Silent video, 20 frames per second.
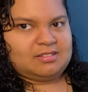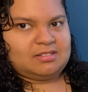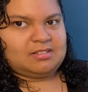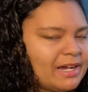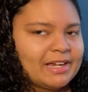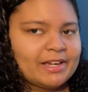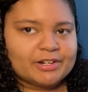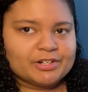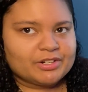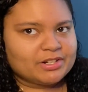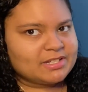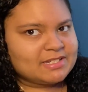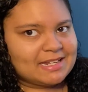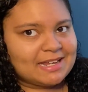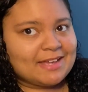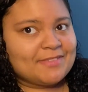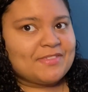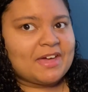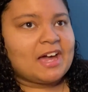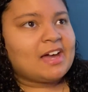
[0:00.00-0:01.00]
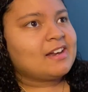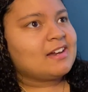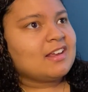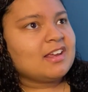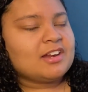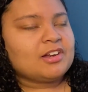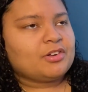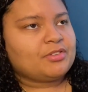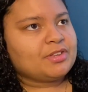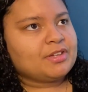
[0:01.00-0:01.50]
understand that
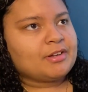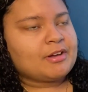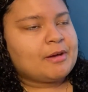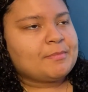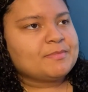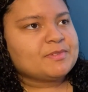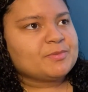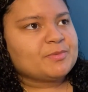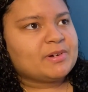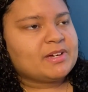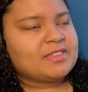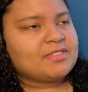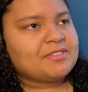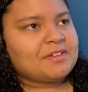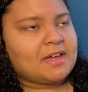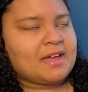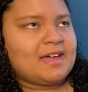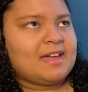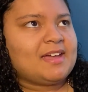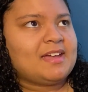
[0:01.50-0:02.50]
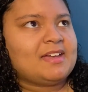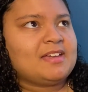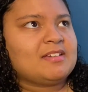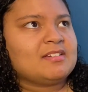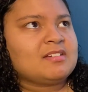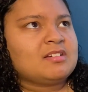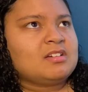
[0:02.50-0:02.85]
it only comes with a